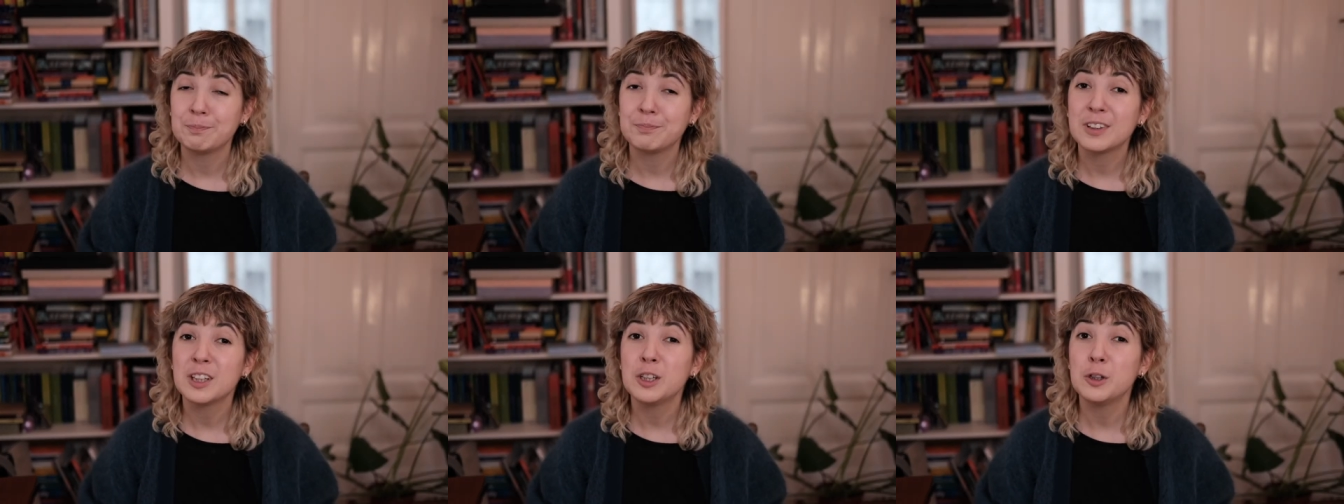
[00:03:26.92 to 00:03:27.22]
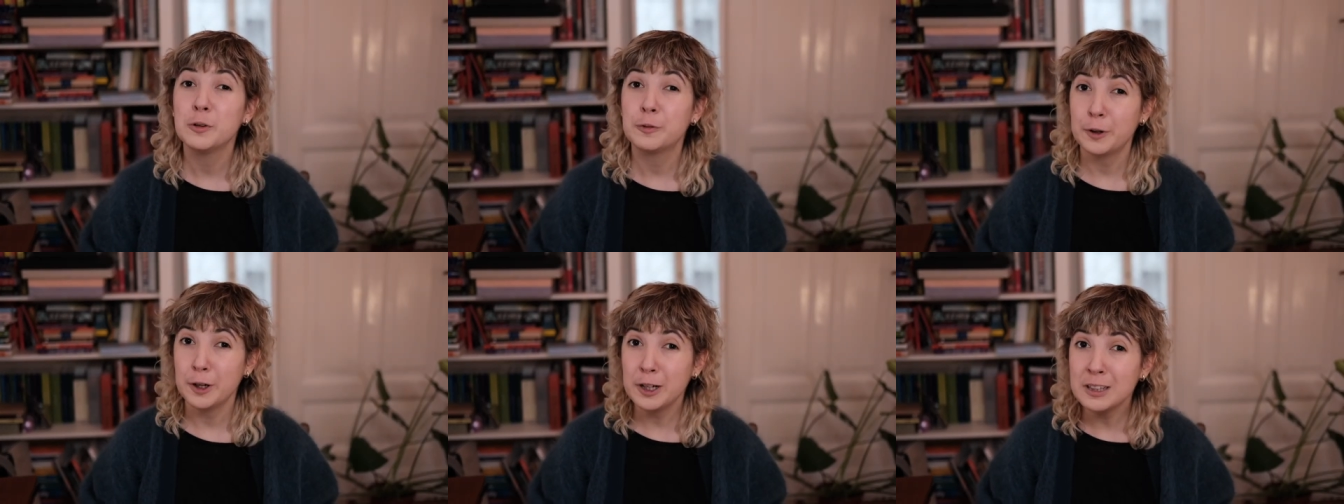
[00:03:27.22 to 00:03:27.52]

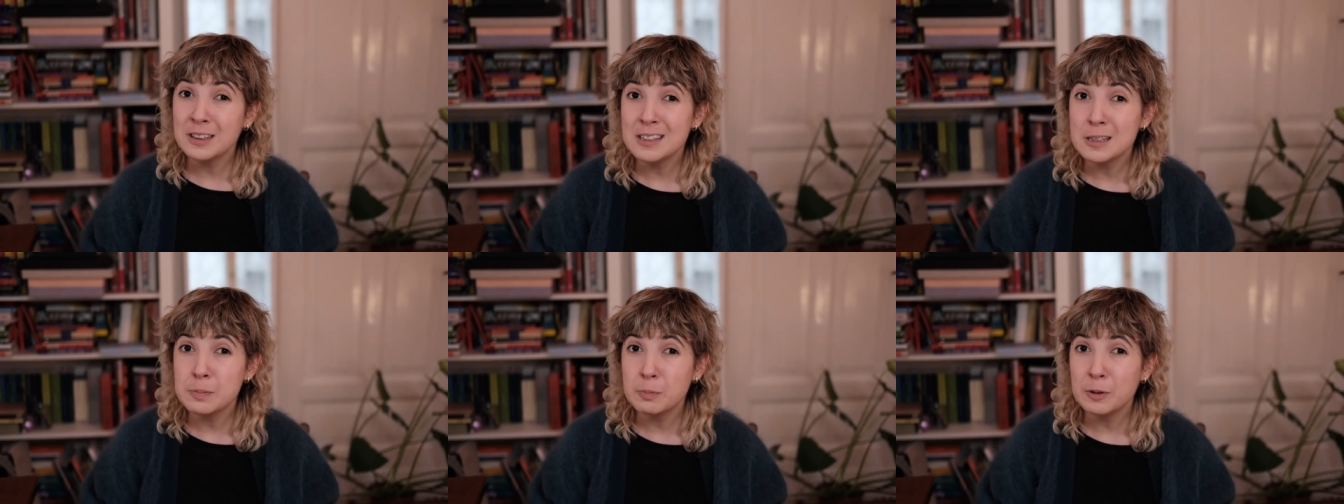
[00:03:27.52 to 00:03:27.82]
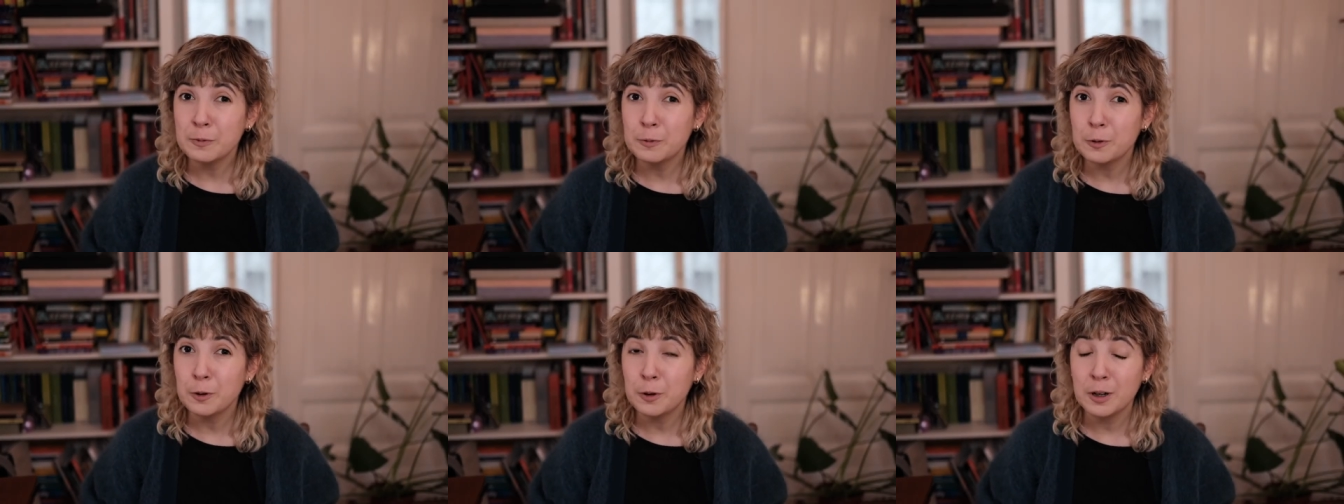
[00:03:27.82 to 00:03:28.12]
you've heard this
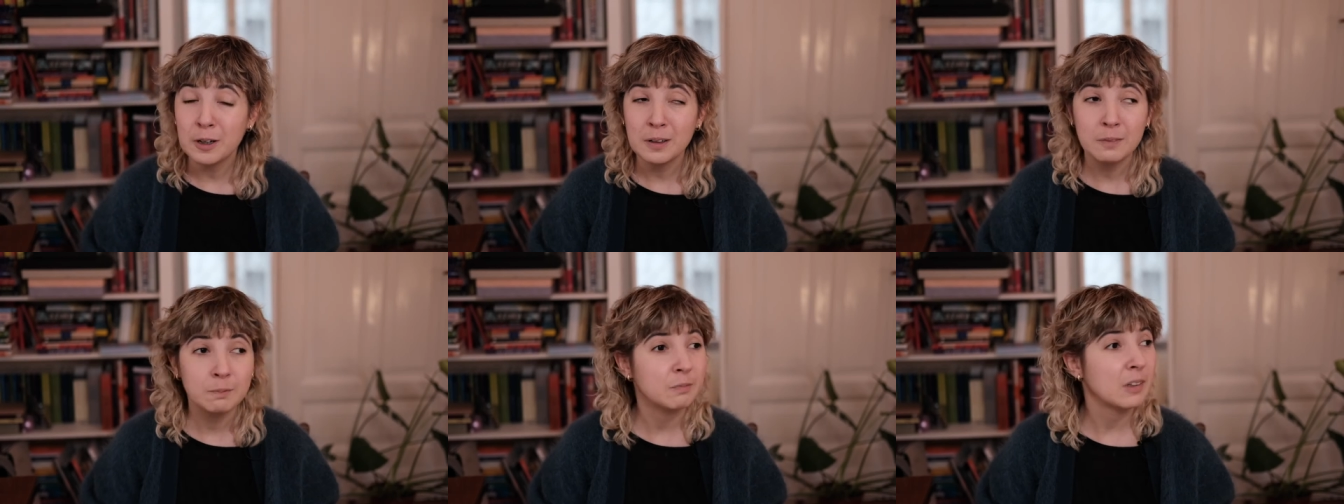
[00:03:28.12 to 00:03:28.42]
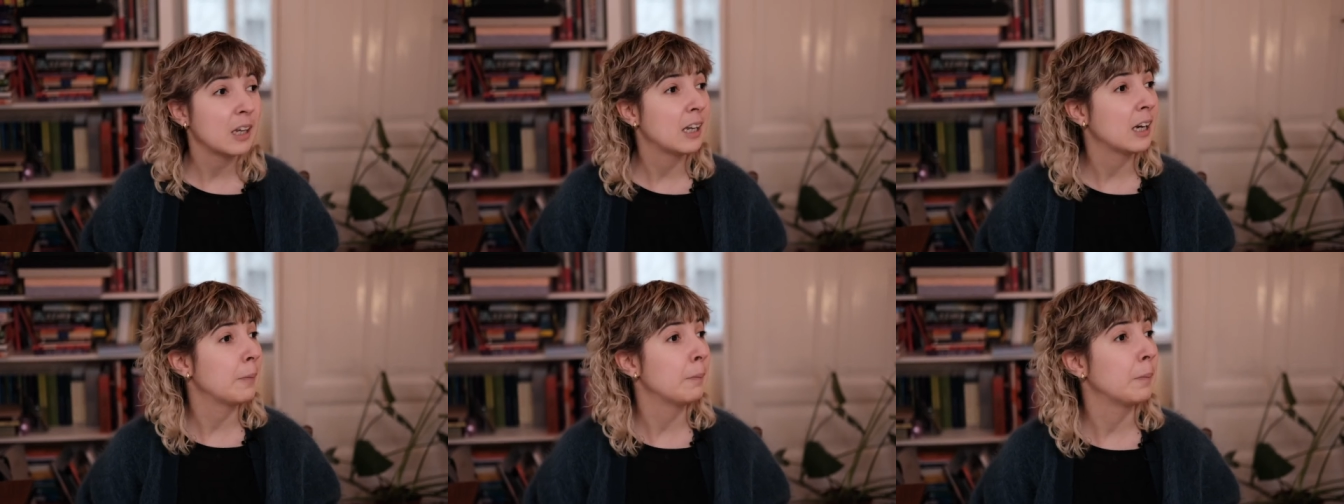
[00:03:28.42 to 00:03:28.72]
before,
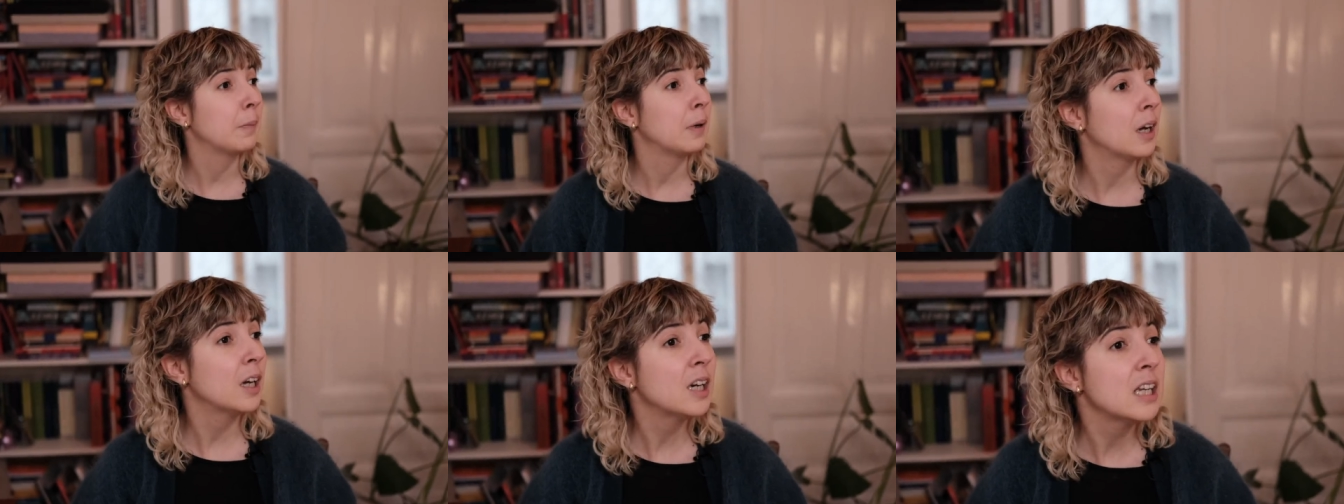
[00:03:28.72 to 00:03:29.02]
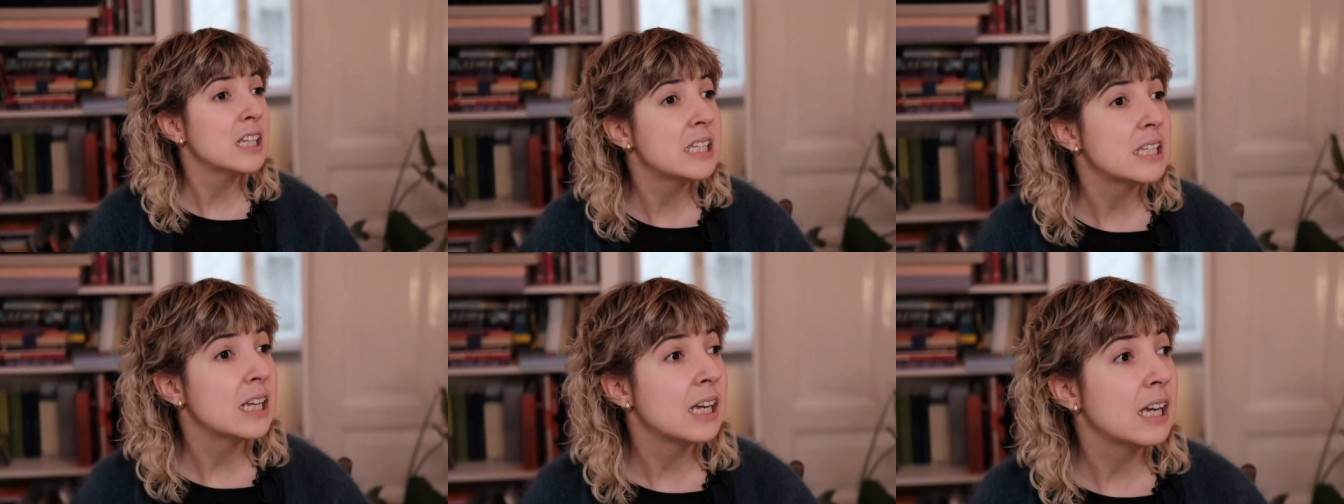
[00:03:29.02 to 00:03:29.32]
and I'm gonna
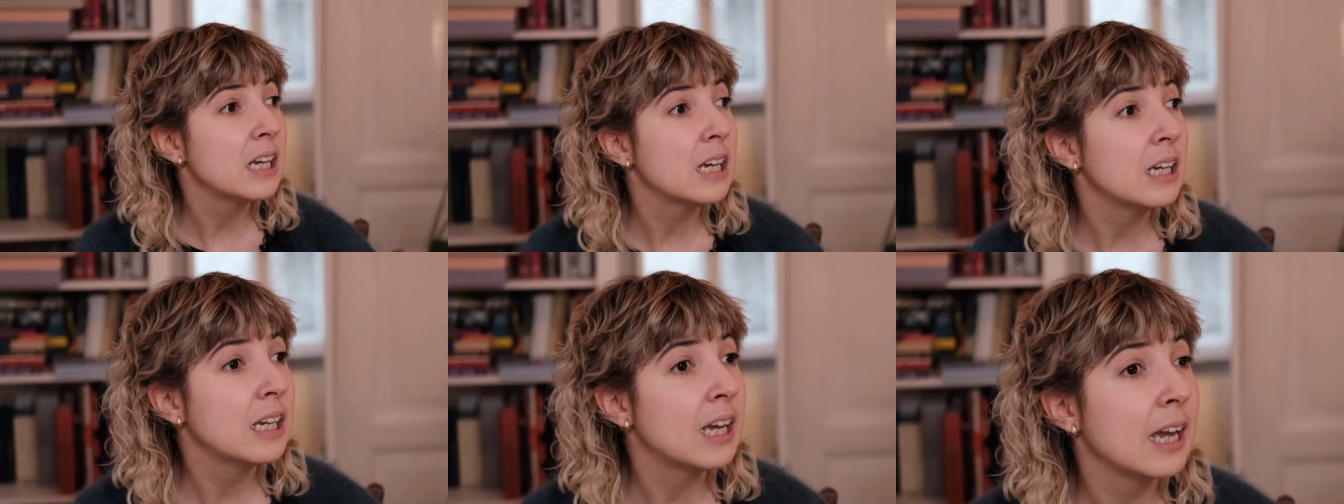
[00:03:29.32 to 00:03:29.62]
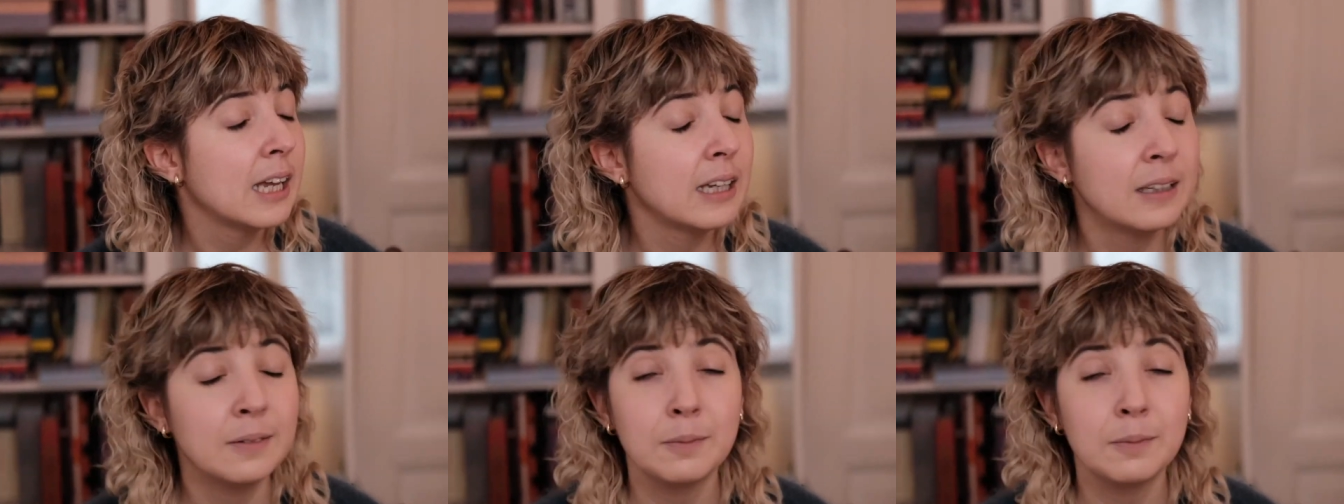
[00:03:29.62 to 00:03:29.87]
say it again